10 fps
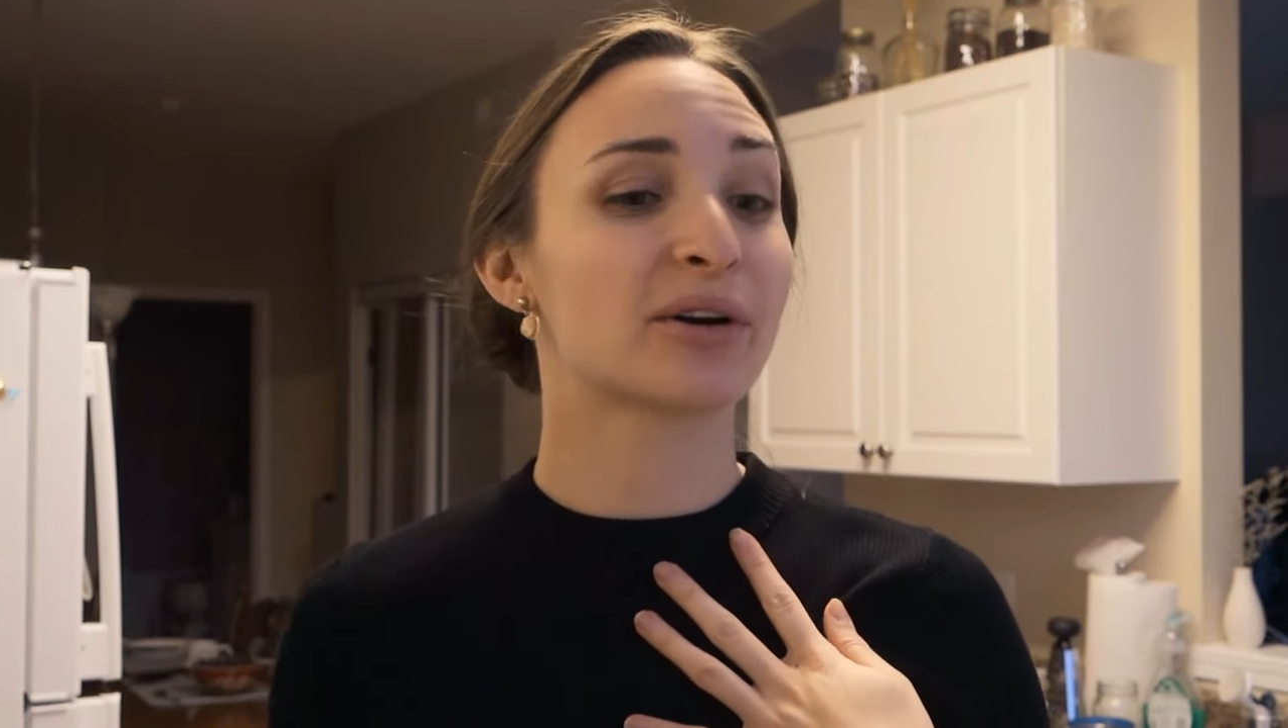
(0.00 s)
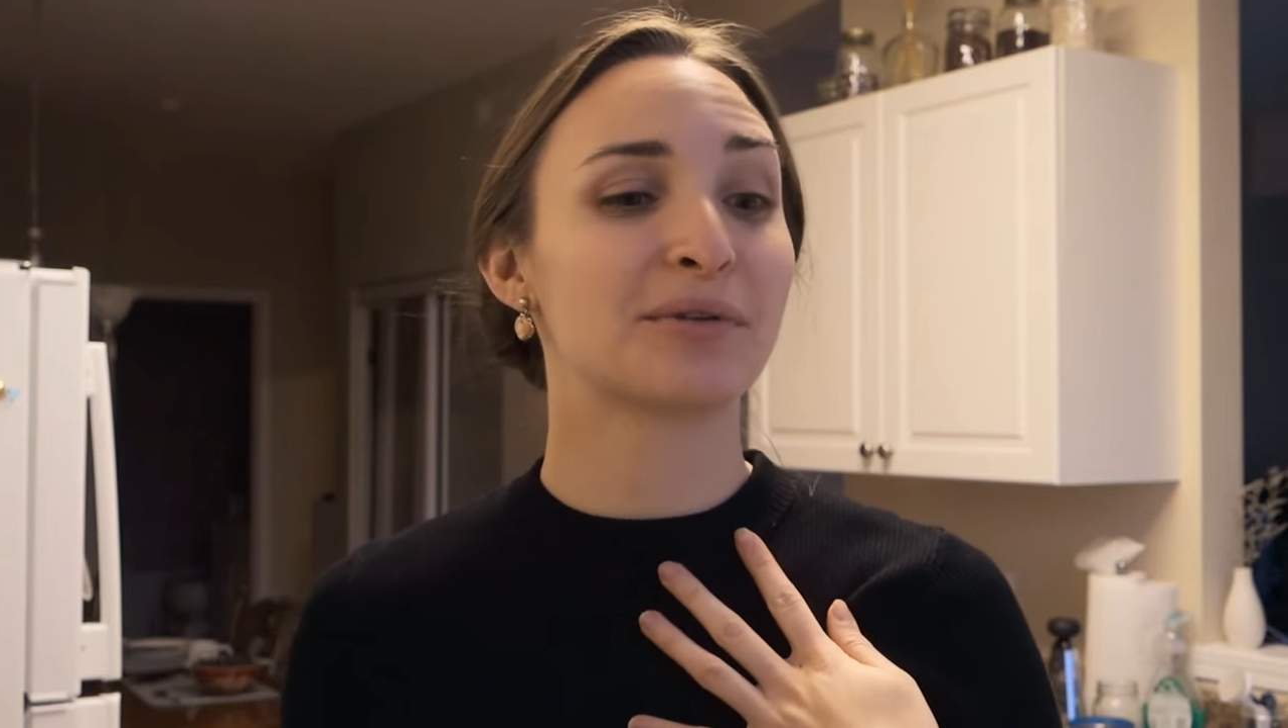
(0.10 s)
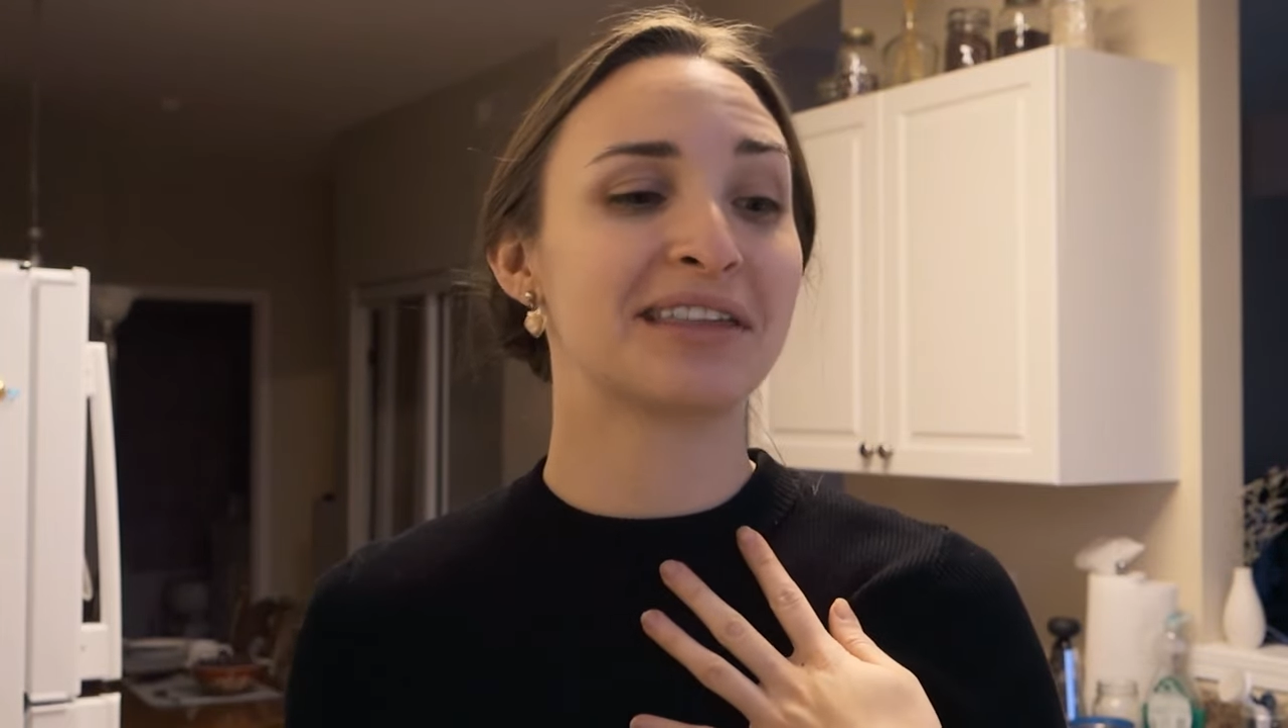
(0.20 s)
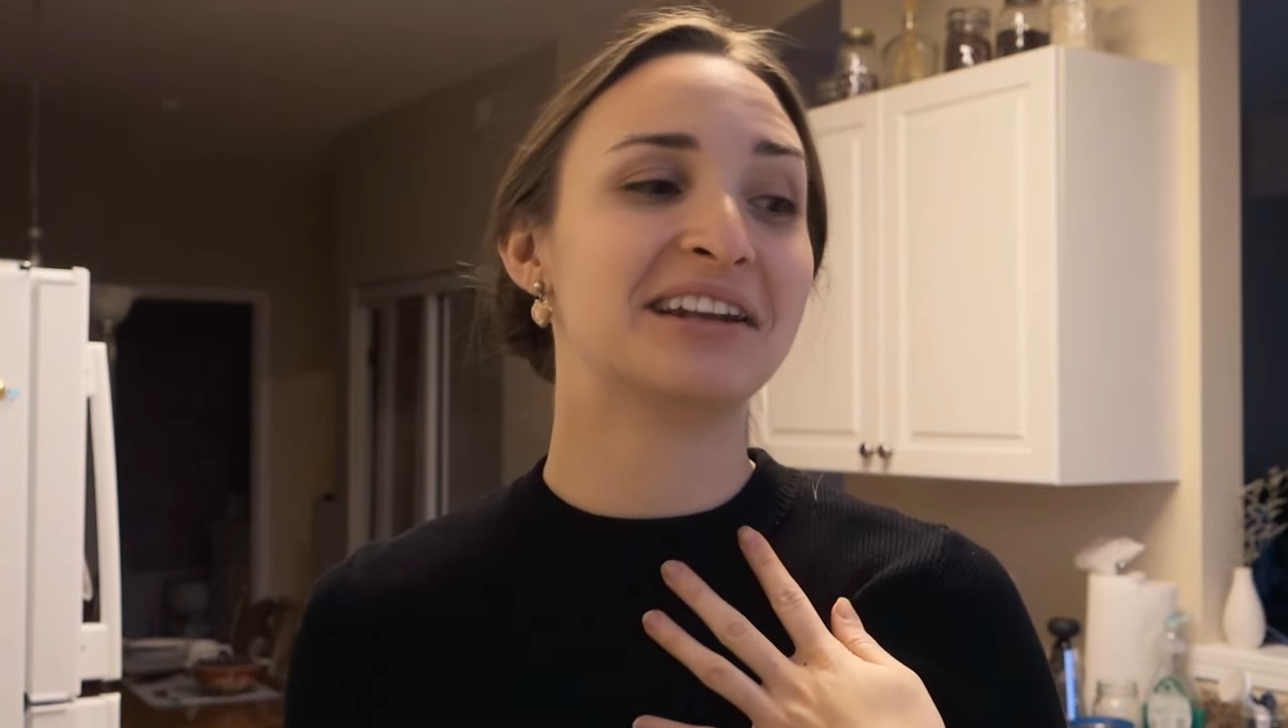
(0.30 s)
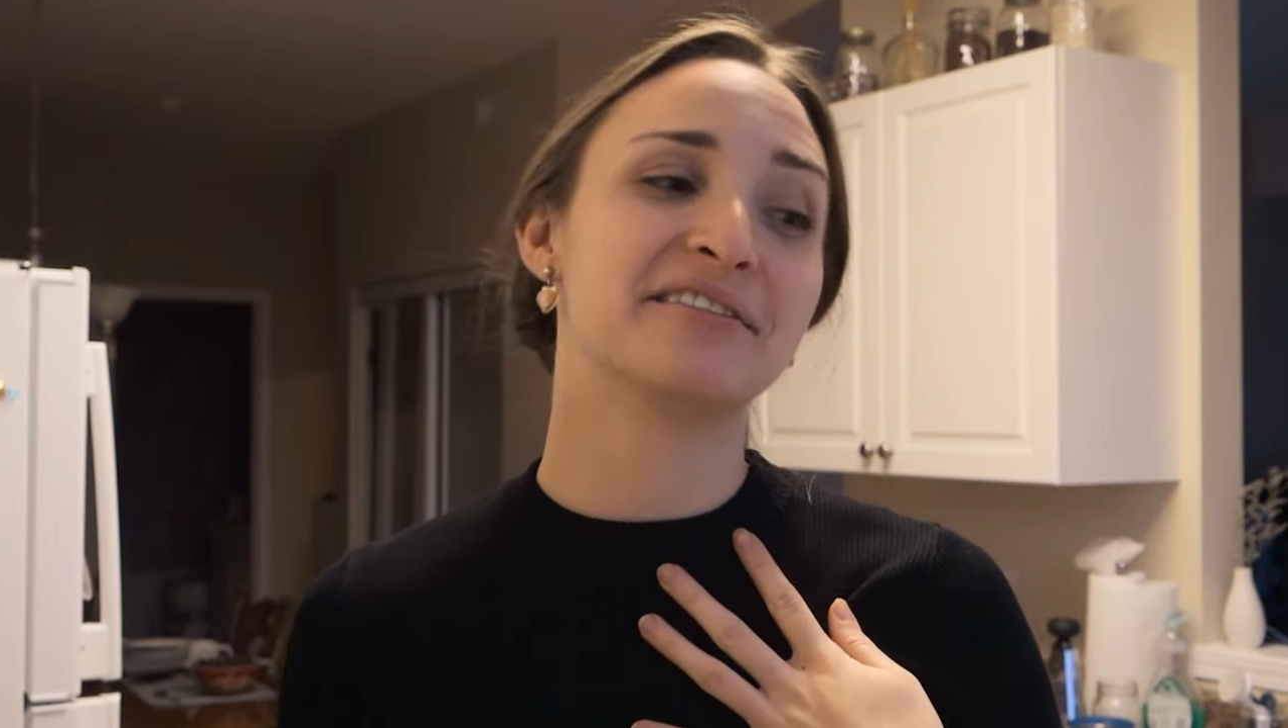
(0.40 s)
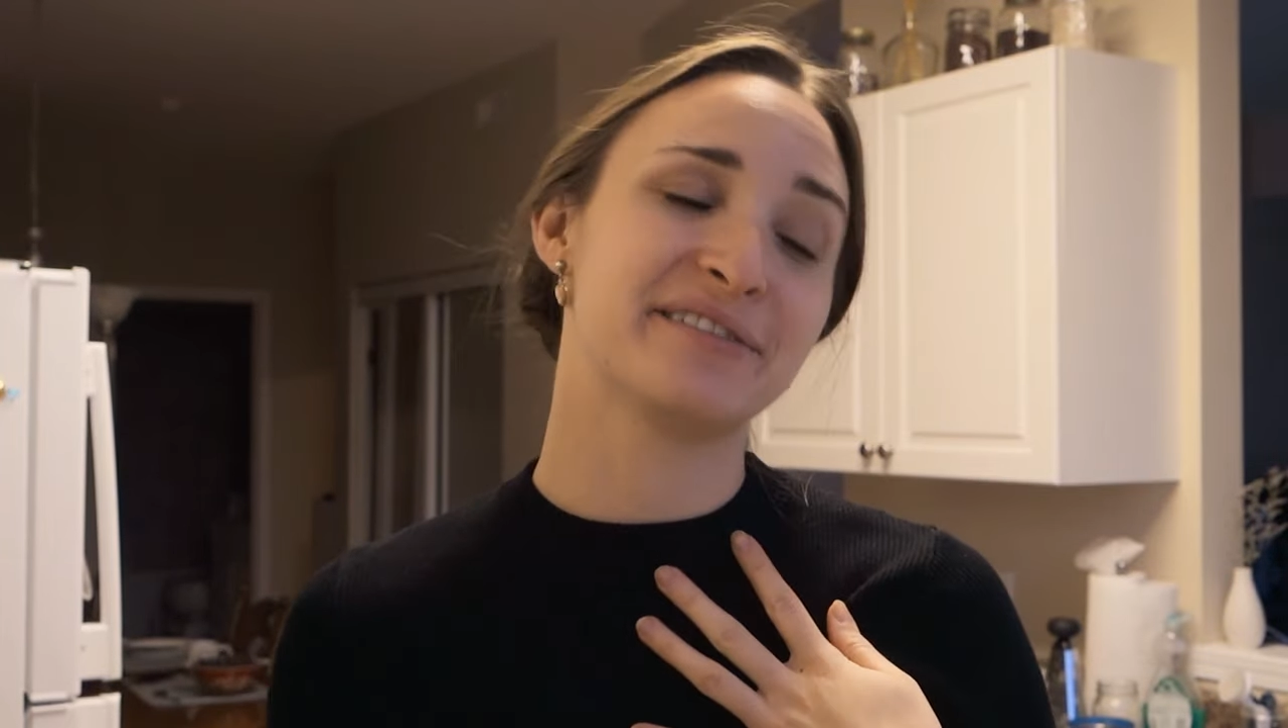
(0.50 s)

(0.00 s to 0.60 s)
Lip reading: or within a